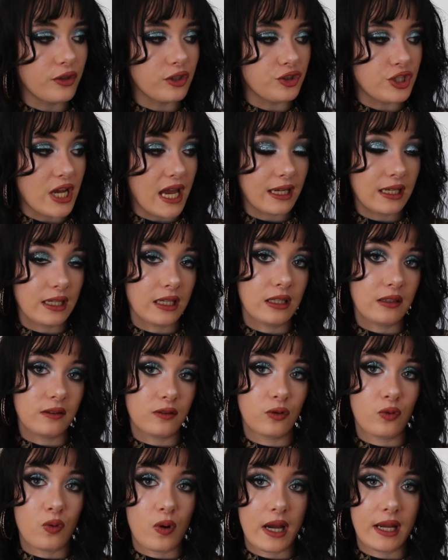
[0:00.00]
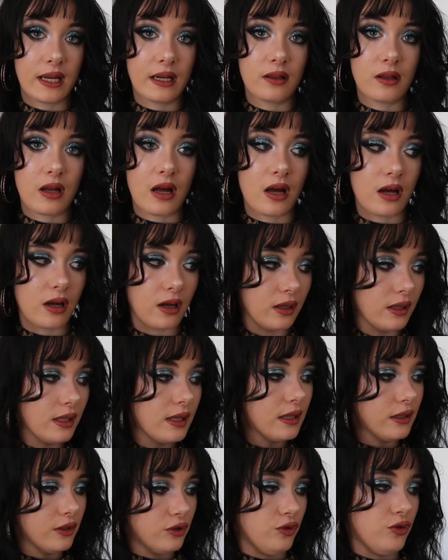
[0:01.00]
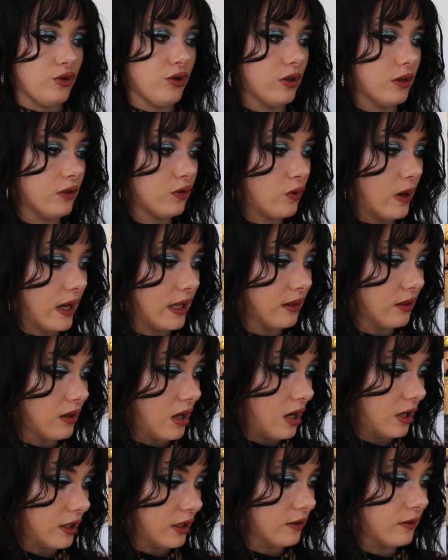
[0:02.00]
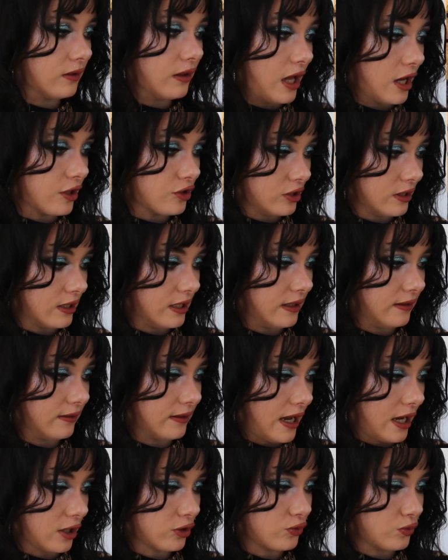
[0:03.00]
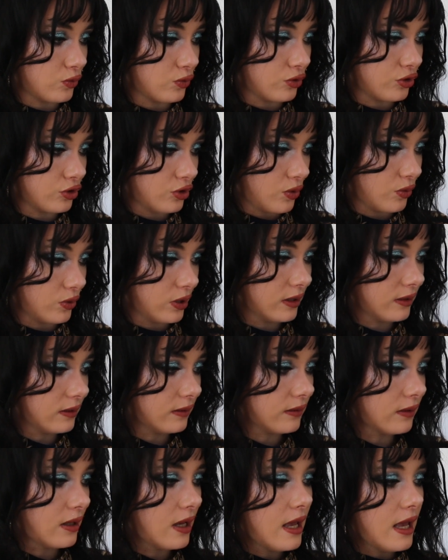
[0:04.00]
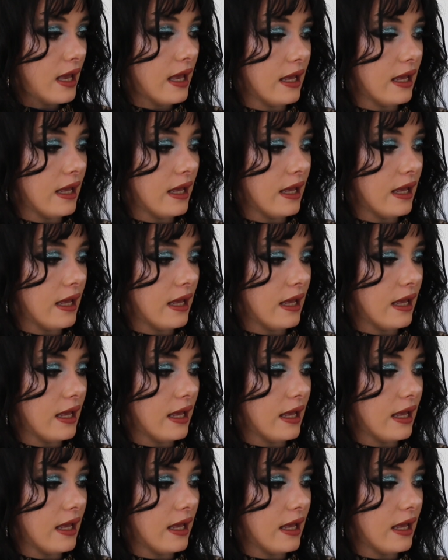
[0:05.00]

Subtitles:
on the jacket is quite, it's quite large. It's larger than his actual shoulders.